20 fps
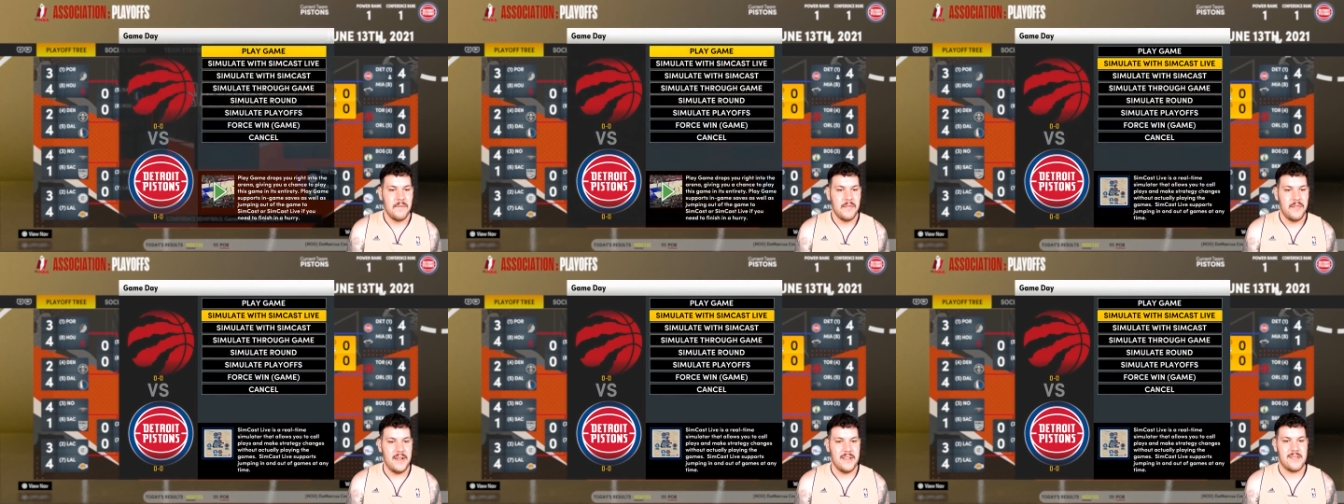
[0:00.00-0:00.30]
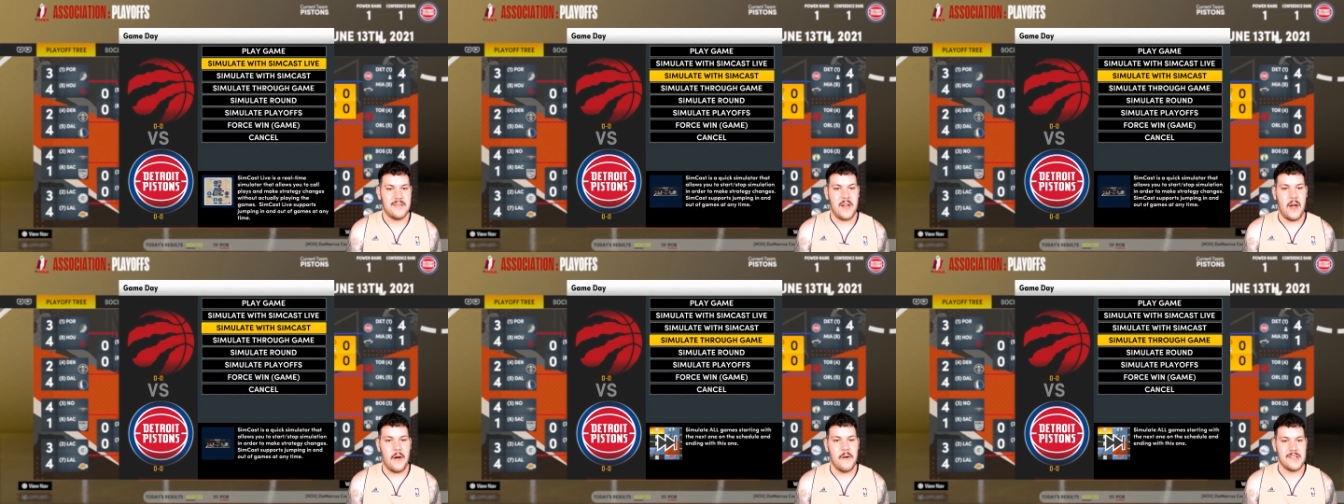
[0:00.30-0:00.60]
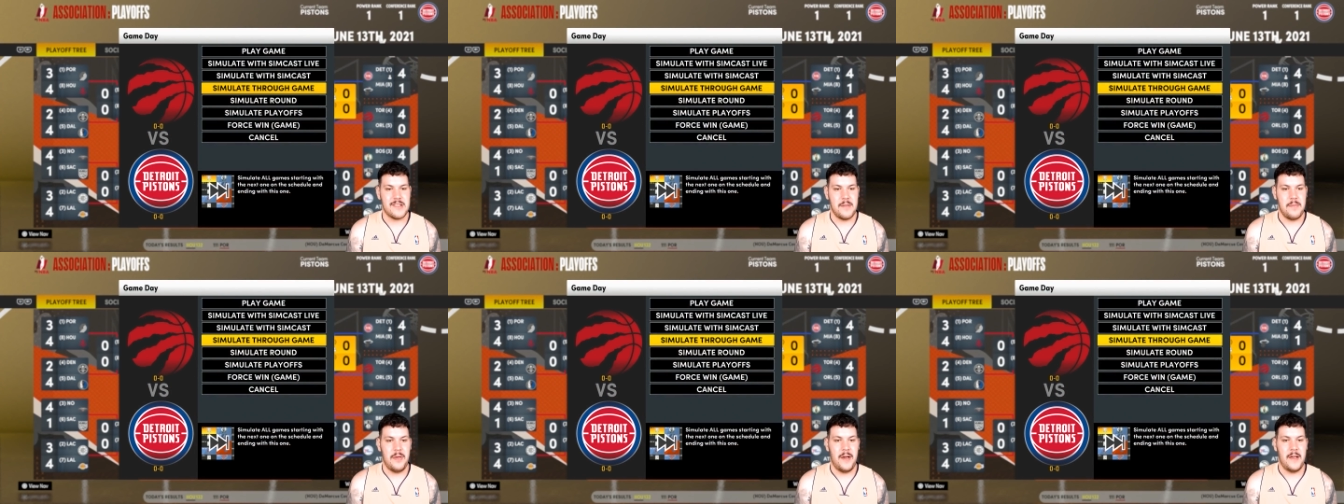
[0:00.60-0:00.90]
Let's go
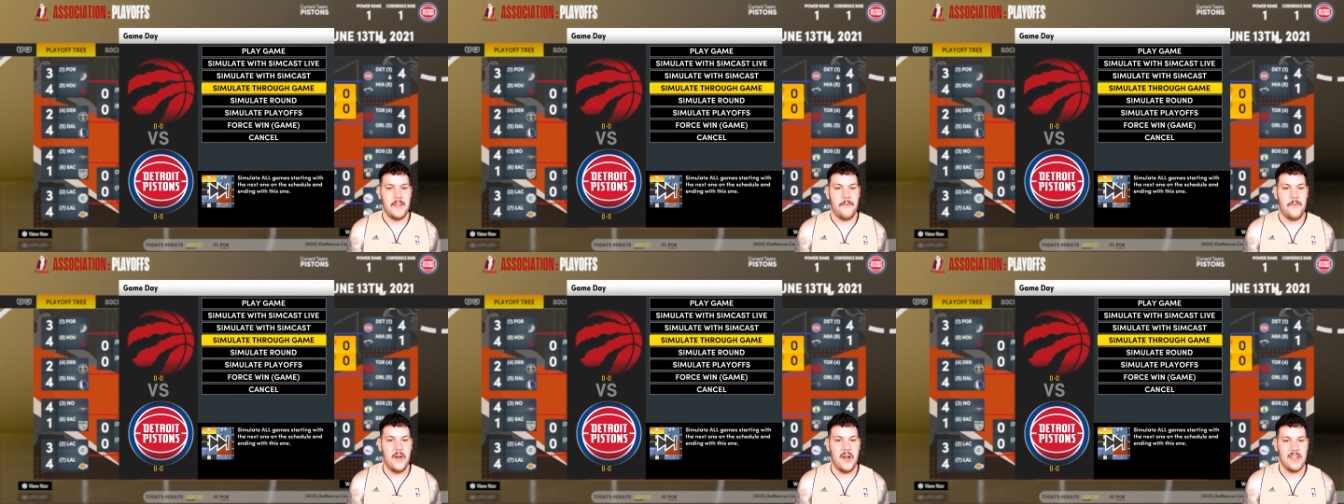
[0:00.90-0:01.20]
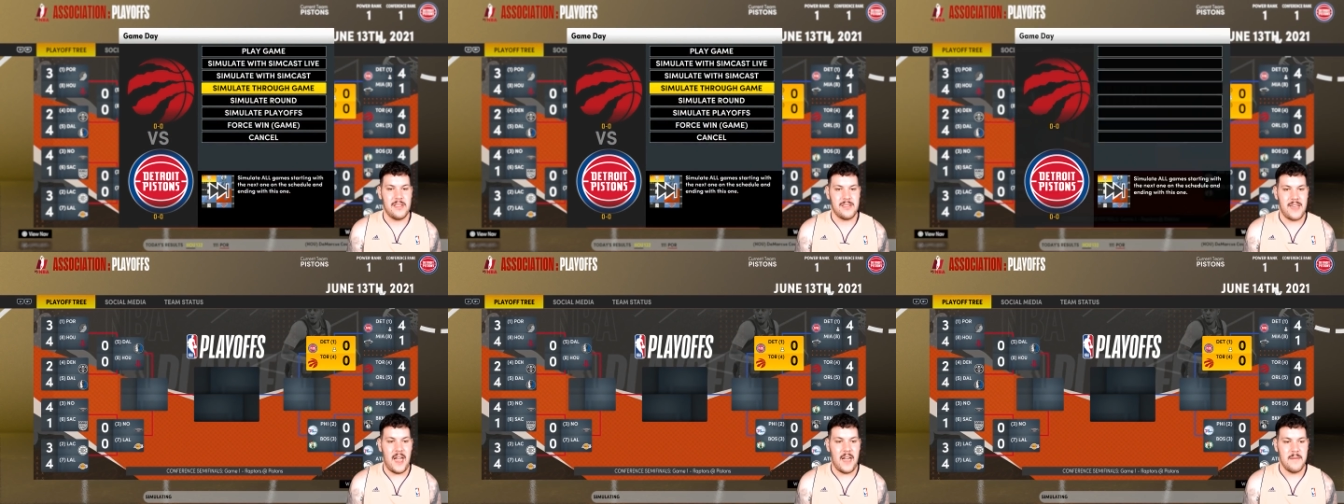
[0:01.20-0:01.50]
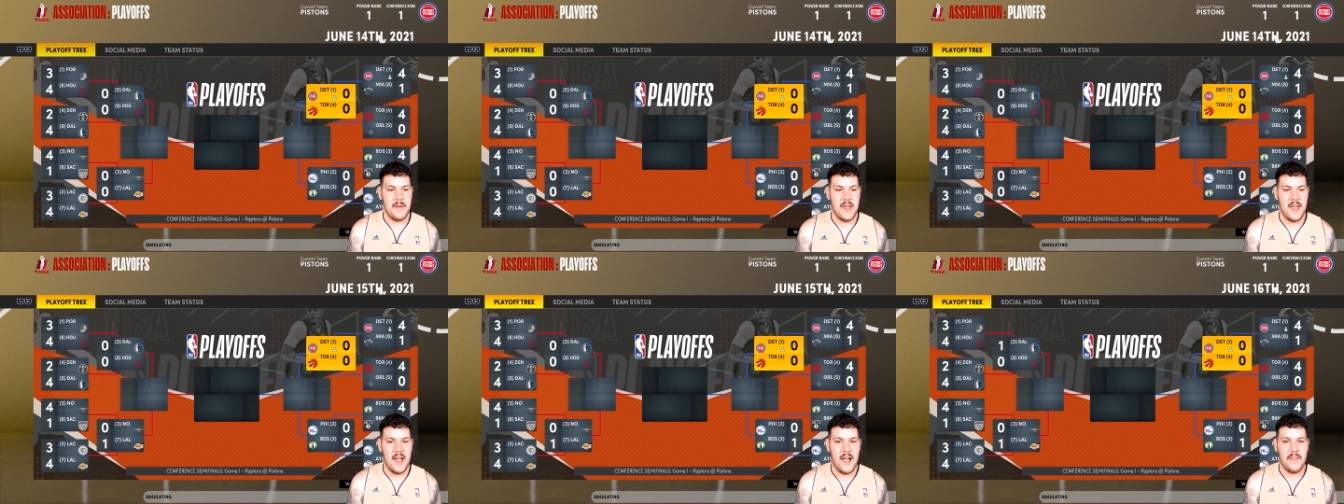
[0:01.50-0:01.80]
and simulate the first
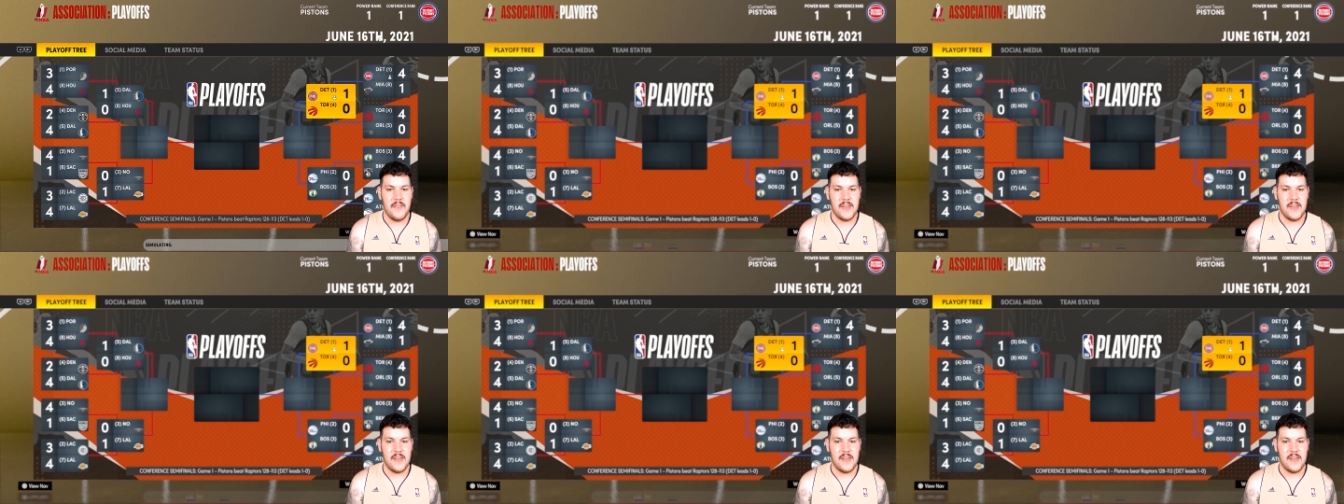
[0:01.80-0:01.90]
game here.